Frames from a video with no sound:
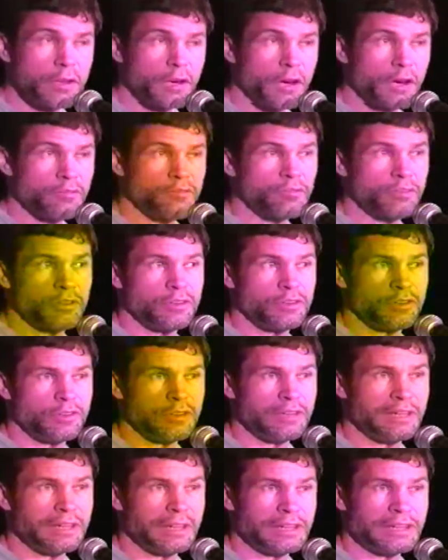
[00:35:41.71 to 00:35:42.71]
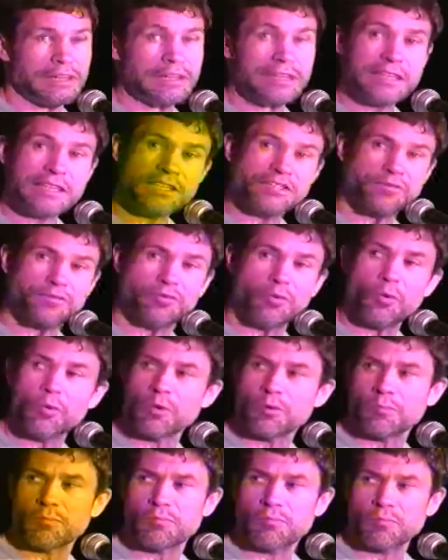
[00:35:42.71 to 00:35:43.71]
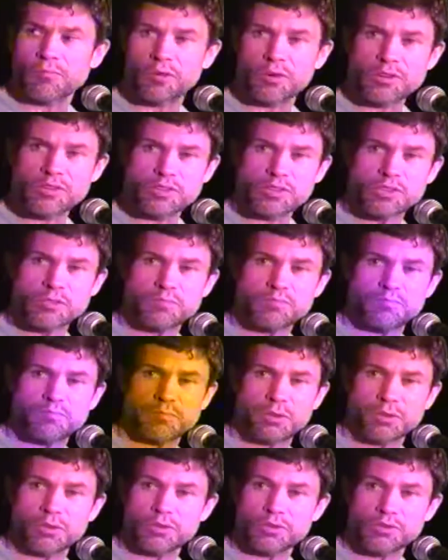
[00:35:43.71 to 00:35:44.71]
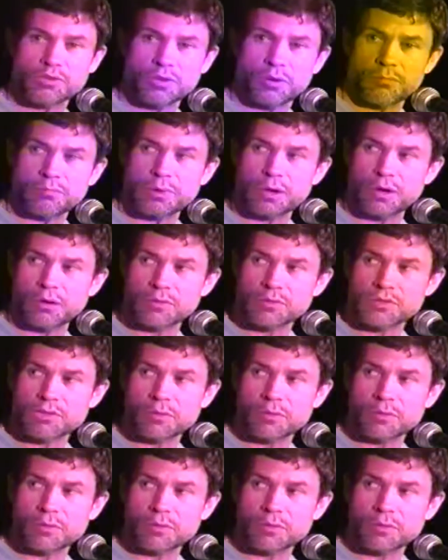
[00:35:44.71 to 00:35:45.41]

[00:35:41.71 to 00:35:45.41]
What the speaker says: I figure you need at least 4 voices per trombone.